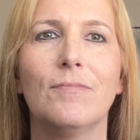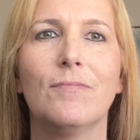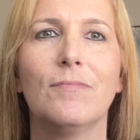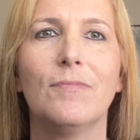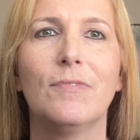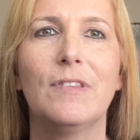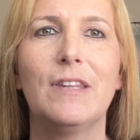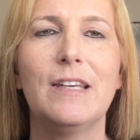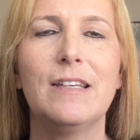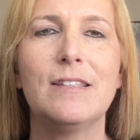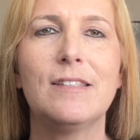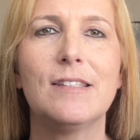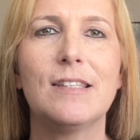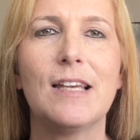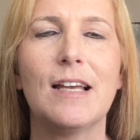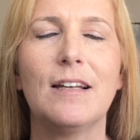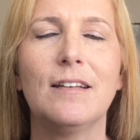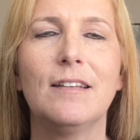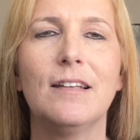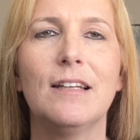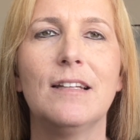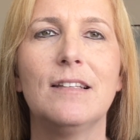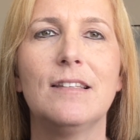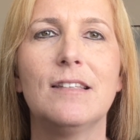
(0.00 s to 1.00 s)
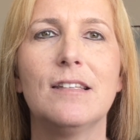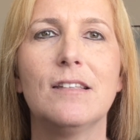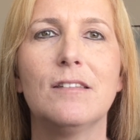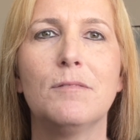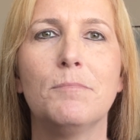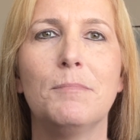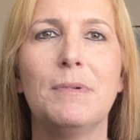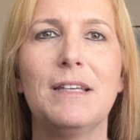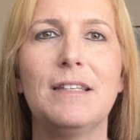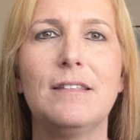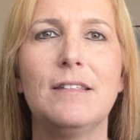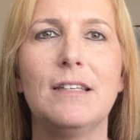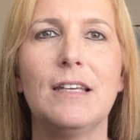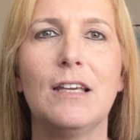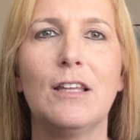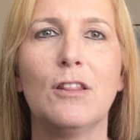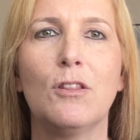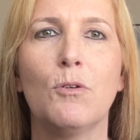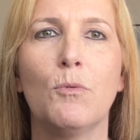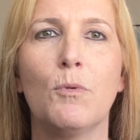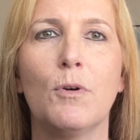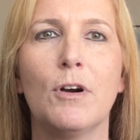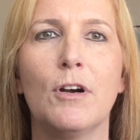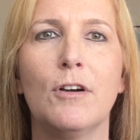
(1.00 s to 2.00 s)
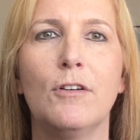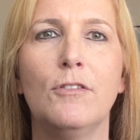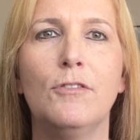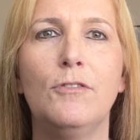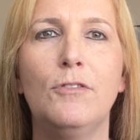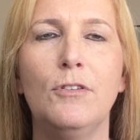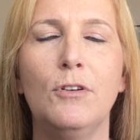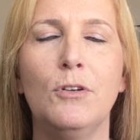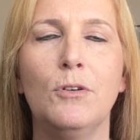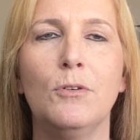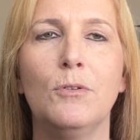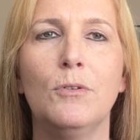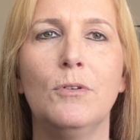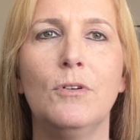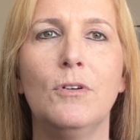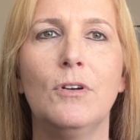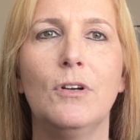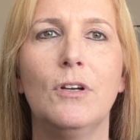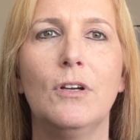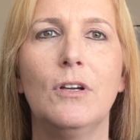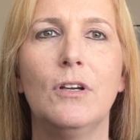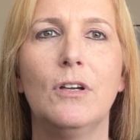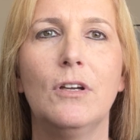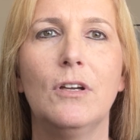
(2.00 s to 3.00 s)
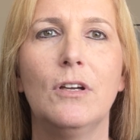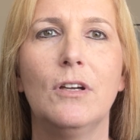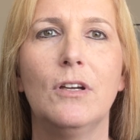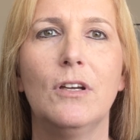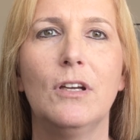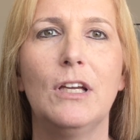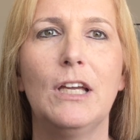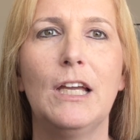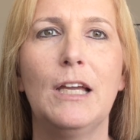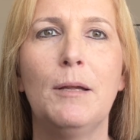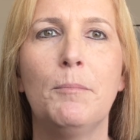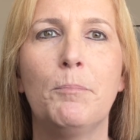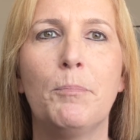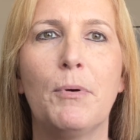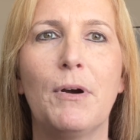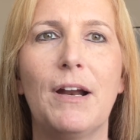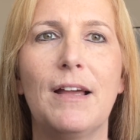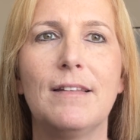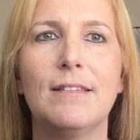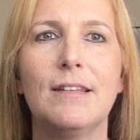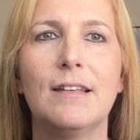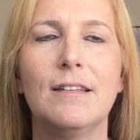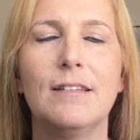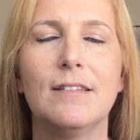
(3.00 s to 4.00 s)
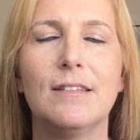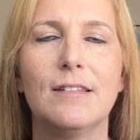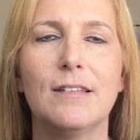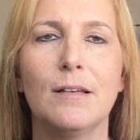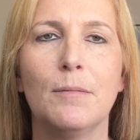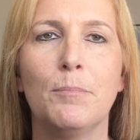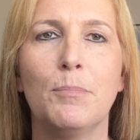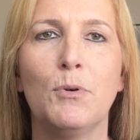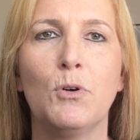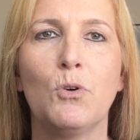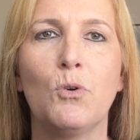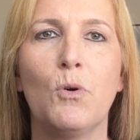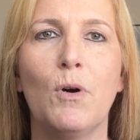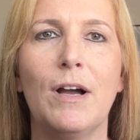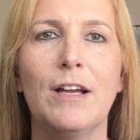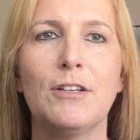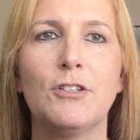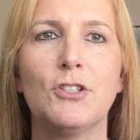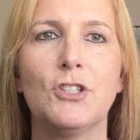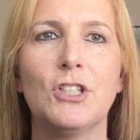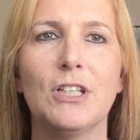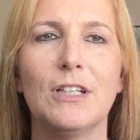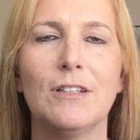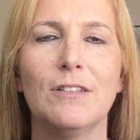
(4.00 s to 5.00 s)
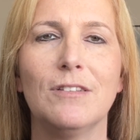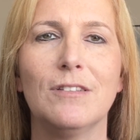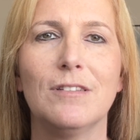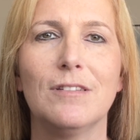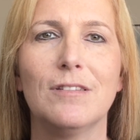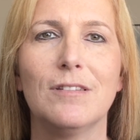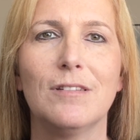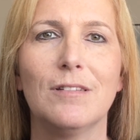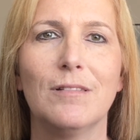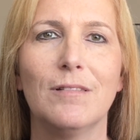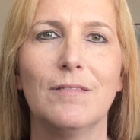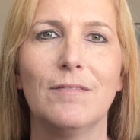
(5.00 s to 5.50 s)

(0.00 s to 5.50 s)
This sentence is missing the word do in present simple questions.